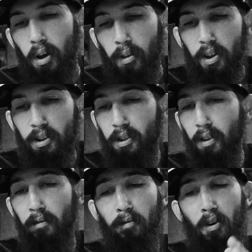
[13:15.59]
This is
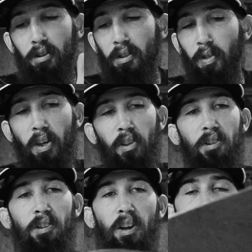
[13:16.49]
the first thing.
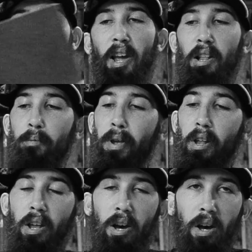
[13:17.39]
This is an
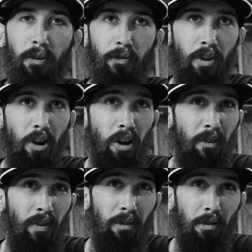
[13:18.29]
encyclopedia of
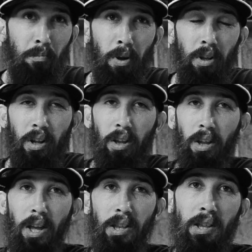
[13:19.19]
photography. This was printed in
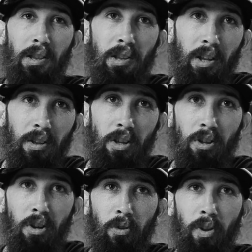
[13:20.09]

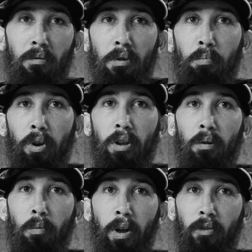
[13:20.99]
1962. This was
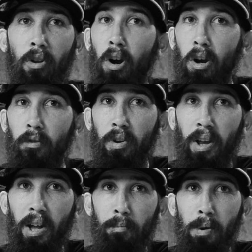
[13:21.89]
printed when photographers
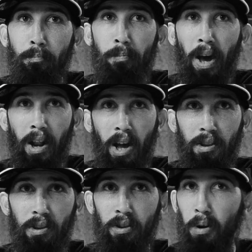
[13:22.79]
had to be
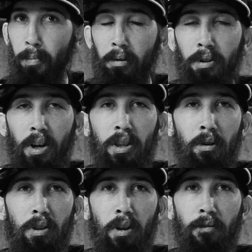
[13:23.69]
badasses. Nobody was out
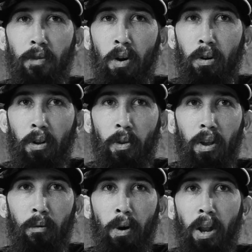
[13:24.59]
there with their phone in
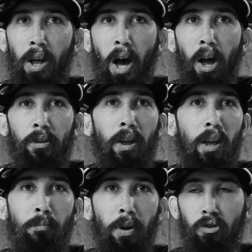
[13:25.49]
the wedding aisle
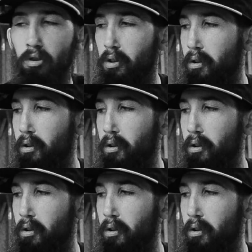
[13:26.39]
taking pictures.